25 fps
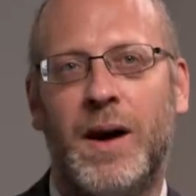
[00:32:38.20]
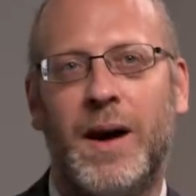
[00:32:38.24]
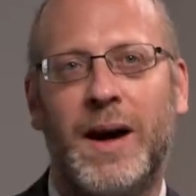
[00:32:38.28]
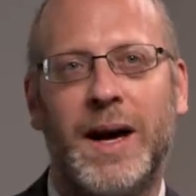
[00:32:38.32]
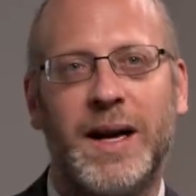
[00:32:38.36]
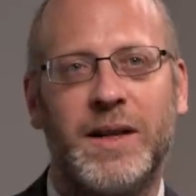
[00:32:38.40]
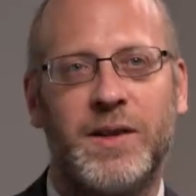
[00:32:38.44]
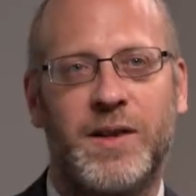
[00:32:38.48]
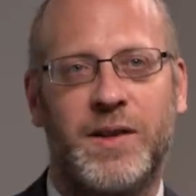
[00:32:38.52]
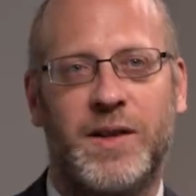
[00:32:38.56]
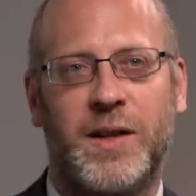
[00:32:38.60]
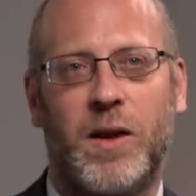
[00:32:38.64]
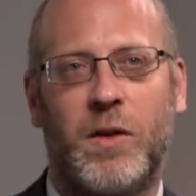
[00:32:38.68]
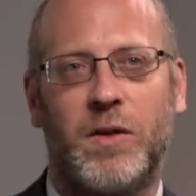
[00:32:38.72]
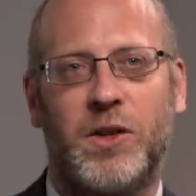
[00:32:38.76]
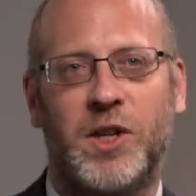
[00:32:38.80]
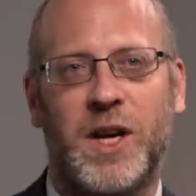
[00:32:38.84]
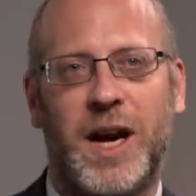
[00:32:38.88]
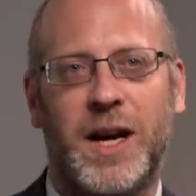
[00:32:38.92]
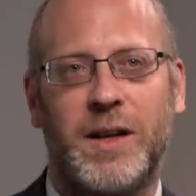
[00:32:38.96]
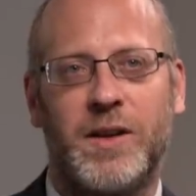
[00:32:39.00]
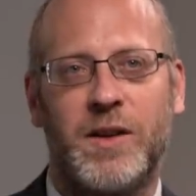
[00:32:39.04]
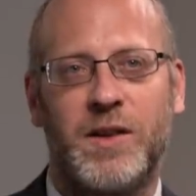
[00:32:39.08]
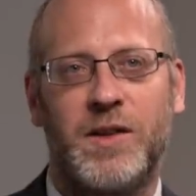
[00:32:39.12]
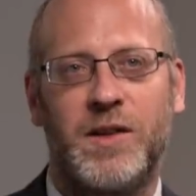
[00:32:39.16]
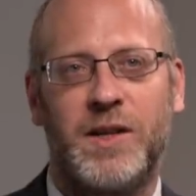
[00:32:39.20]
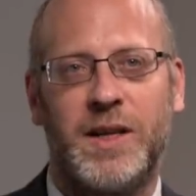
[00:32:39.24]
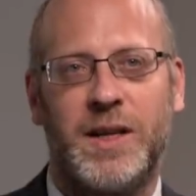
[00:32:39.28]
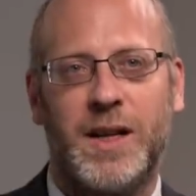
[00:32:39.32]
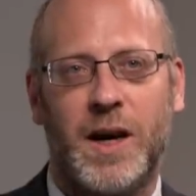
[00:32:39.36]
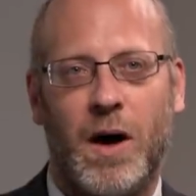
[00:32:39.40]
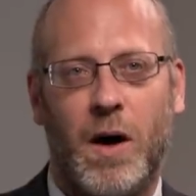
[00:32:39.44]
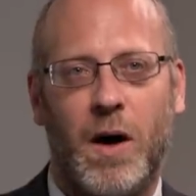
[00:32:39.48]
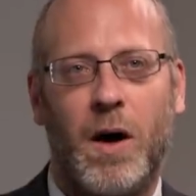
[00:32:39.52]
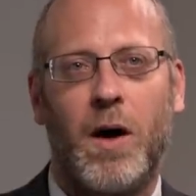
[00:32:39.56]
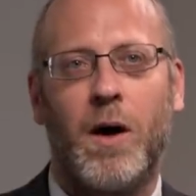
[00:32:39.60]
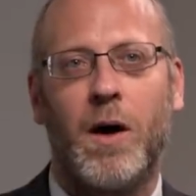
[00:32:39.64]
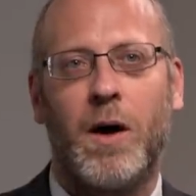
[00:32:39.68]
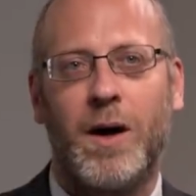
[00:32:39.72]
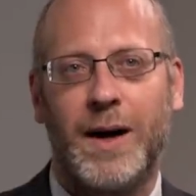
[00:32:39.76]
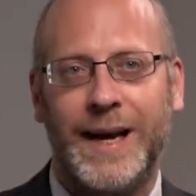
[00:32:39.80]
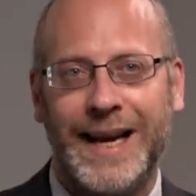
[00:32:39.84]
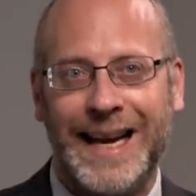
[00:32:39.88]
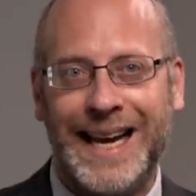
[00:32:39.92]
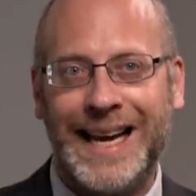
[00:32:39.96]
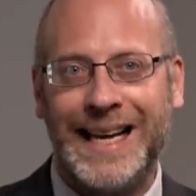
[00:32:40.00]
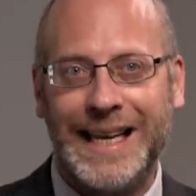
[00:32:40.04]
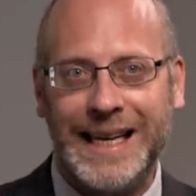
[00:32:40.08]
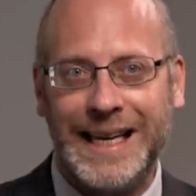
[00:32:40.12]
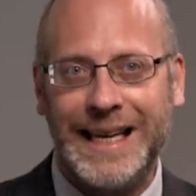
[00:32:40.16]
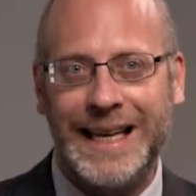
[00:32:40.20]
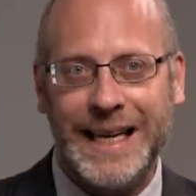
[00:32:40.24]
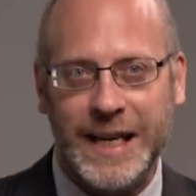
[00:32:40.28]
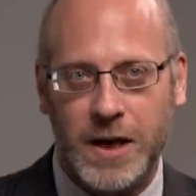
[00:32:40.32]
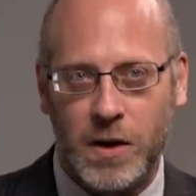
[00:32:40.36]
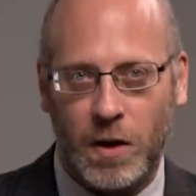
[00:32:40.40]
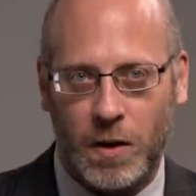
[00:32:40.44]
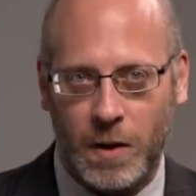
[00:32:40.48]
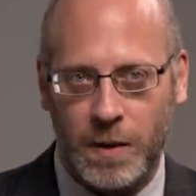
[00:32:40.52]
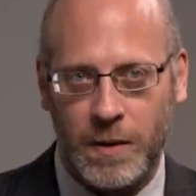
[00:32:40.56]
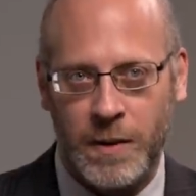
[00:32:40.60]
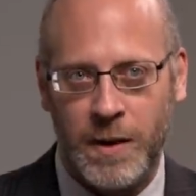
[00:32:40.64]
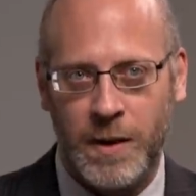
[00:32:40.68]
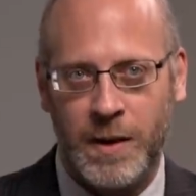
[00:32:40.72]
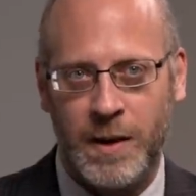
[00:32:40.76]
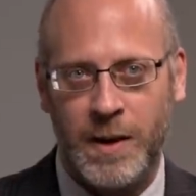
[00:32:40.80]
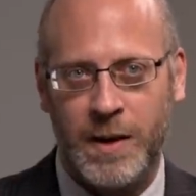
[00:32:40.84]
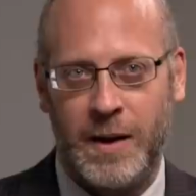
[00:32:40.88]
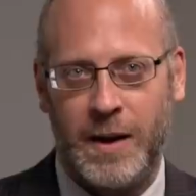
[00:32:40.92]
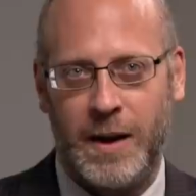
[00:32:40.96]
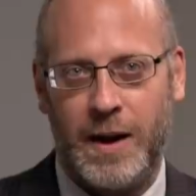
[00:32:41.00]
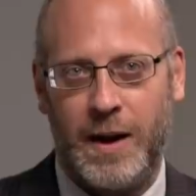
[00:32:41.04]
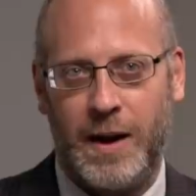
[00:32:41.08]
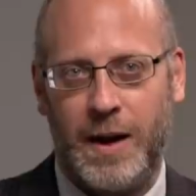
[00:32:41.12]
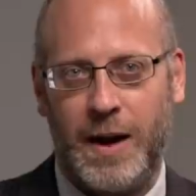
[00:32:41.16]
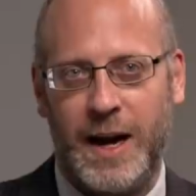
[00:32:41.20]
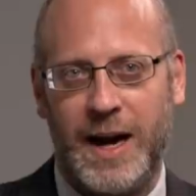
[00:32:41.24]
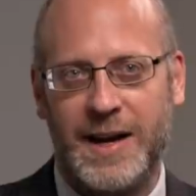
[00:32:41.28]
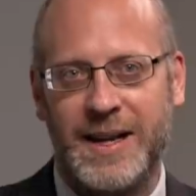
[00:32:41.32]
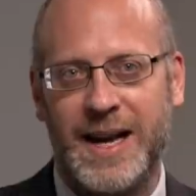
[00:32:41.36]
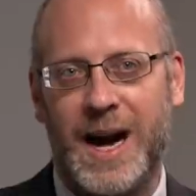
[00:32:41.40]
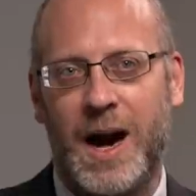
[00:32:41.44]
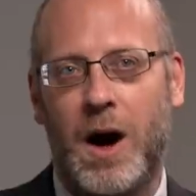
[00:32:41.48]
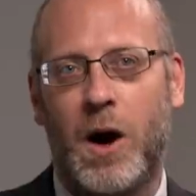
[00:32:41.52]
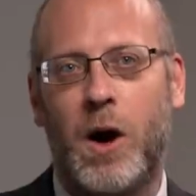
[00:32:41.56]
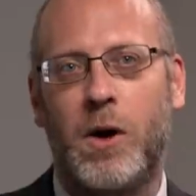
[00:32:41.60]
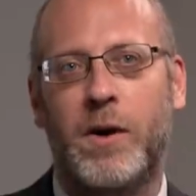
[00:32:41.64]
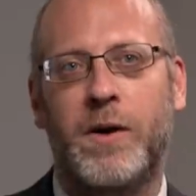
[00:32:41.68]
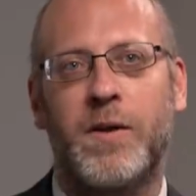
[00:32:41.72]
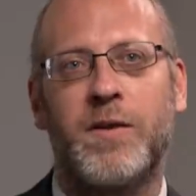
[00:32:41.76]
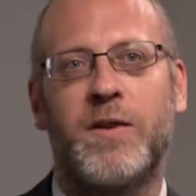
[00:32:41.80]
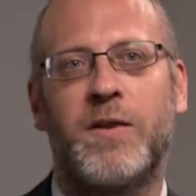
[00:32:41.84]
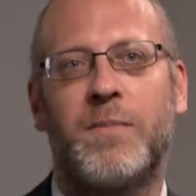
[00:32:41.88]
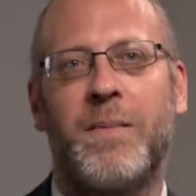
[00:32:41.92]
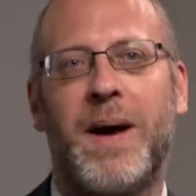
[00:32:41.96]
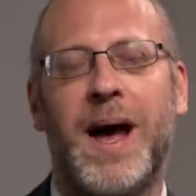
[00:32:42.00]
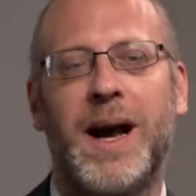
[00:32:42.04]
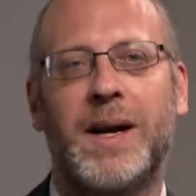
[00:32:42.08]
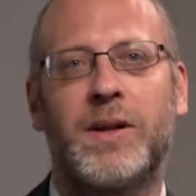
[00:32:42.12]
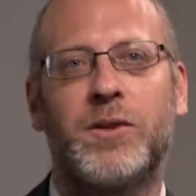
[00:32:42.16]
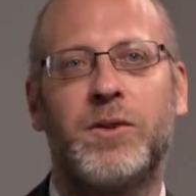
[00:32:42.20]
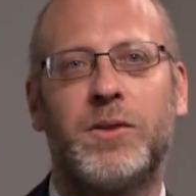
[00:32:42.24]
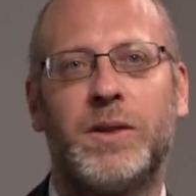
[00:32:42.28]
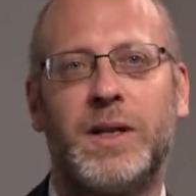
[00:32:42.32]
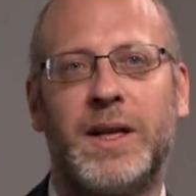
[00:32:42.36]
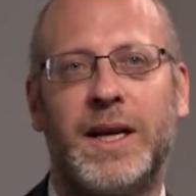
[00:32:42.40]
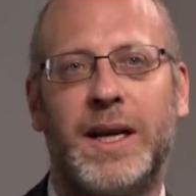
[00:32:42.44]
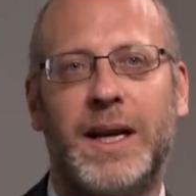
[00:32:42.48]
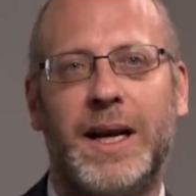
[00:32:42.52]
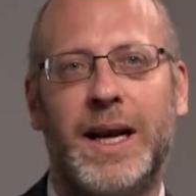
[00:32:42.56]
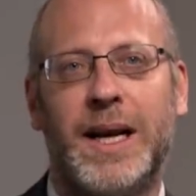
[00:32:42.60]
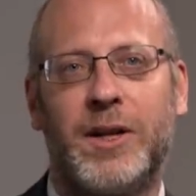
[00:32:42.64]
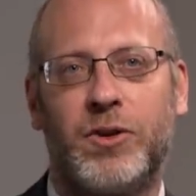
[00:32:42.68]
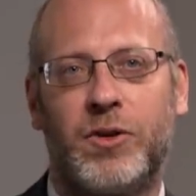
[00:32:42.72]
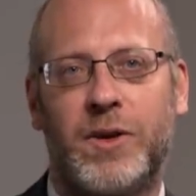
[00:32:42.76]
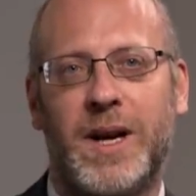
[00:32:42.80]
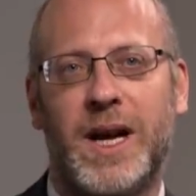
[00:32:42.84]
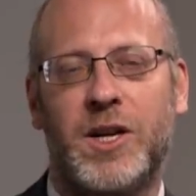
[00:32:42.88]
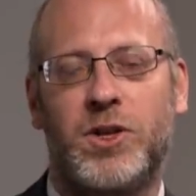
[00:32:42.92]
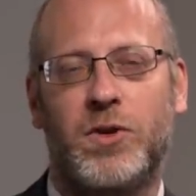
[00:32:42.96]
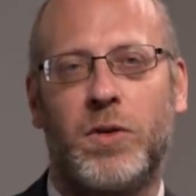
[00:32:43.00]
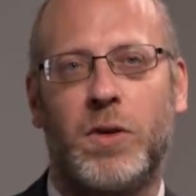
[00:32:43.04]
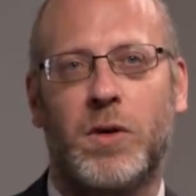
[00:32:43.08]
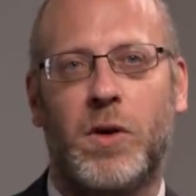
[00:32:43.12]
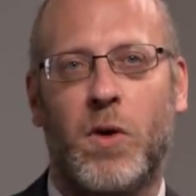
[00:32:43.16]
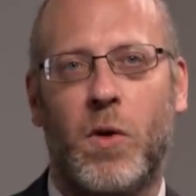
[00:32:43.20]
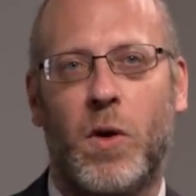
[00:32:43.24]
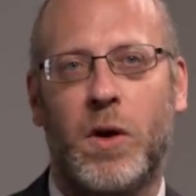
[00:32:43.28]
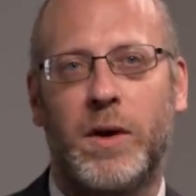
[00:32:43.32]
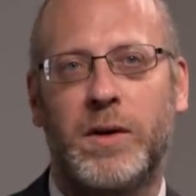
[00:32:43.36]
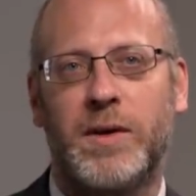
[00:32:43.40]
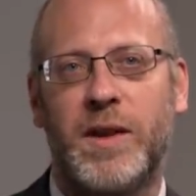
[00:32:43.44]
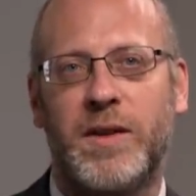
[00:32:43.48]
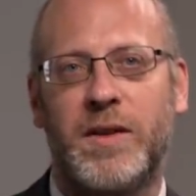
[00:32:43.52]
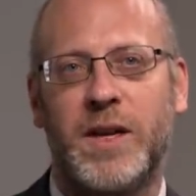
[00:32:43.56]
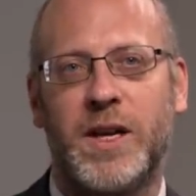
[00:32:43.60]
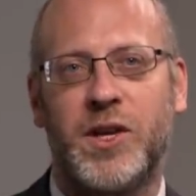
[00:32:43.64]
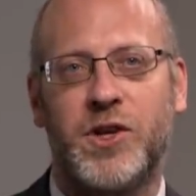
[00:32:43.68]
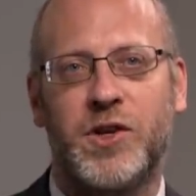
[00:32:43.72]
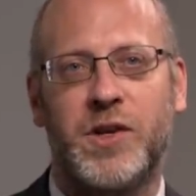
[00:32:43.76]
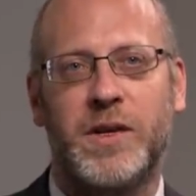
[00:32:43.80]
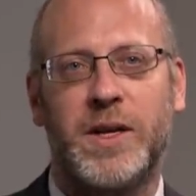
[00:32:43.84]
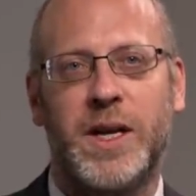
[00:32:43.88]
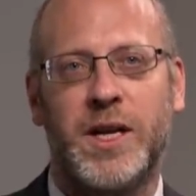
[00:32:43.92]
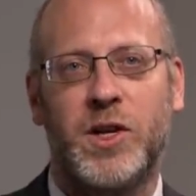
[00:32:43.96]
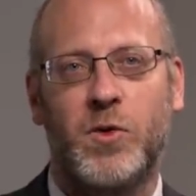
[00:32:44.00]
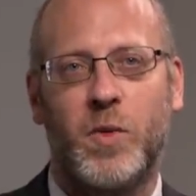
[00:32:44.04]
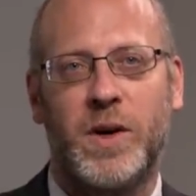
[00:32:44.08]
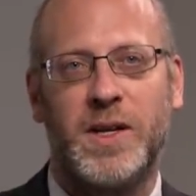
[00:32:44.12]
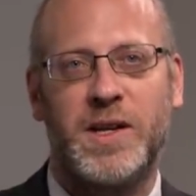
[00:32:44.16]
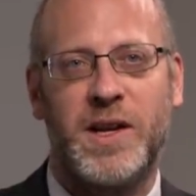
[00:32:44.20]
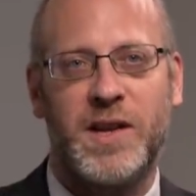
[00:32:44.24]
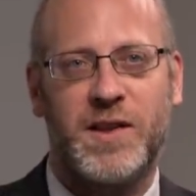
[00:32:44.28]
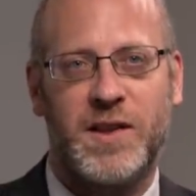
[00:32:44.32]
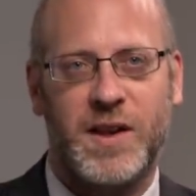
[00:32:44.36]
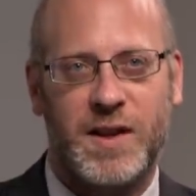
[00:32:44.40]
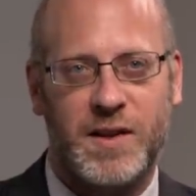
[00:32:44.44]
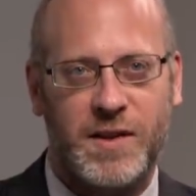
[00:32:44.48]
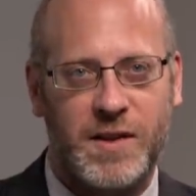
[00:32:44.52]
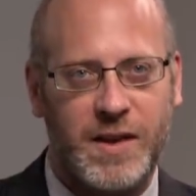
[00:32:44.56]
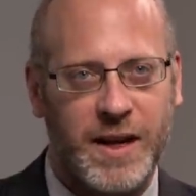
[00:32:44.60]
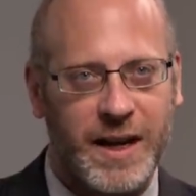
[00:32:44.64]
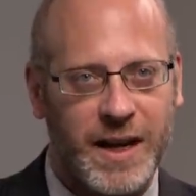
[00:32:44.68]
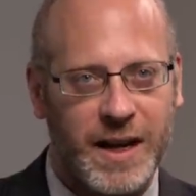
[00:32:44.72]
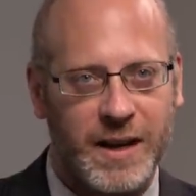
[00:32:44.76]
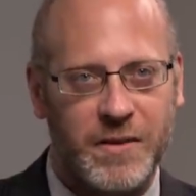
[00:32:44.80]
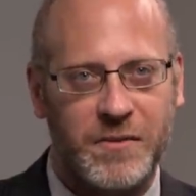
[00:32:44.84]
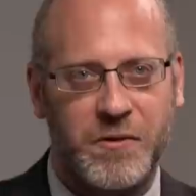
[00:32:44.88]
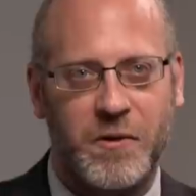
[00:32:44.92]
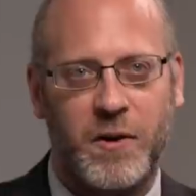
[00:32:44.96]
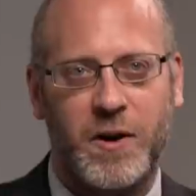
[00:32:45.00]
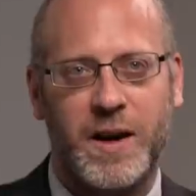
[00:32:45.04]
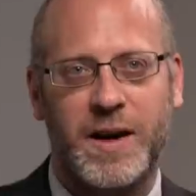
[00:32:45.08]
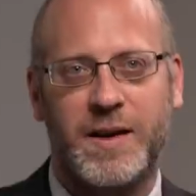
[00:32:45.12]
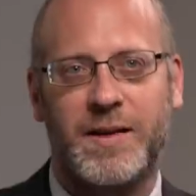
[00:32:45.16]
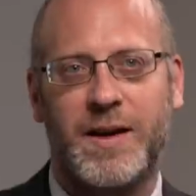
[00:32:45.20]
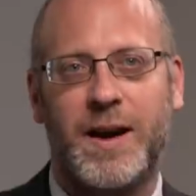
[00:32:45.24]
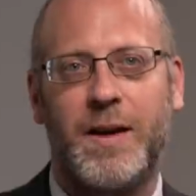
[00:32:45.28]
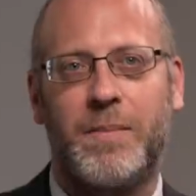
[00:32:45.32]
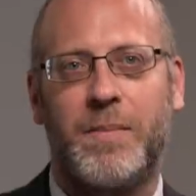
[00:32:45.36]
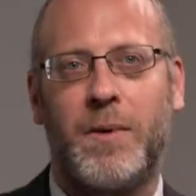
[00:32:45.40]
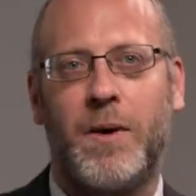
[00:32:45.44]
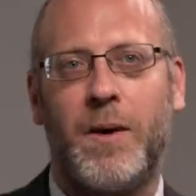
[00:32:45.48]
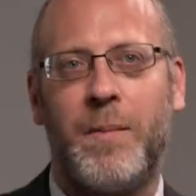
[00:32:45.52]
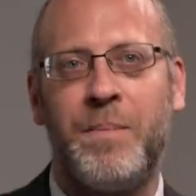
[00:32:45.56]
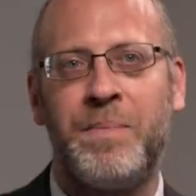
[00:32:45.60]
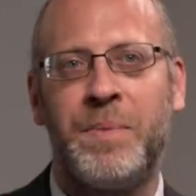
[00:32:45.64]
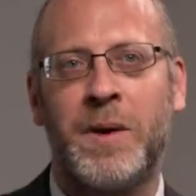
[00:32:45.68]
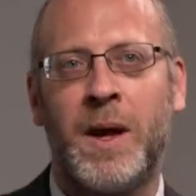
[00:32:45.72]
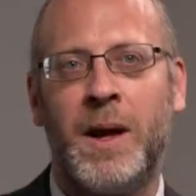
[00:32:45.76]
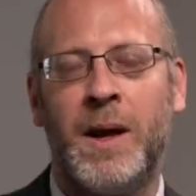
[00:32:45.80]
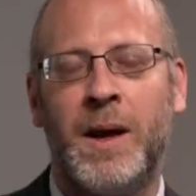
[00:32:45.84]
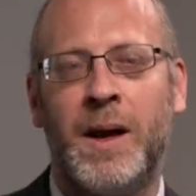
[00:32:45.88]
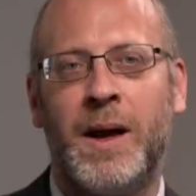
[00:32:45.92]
in the South China Sea are illegal. And that harkens back to the International Court decision in 2016, for example.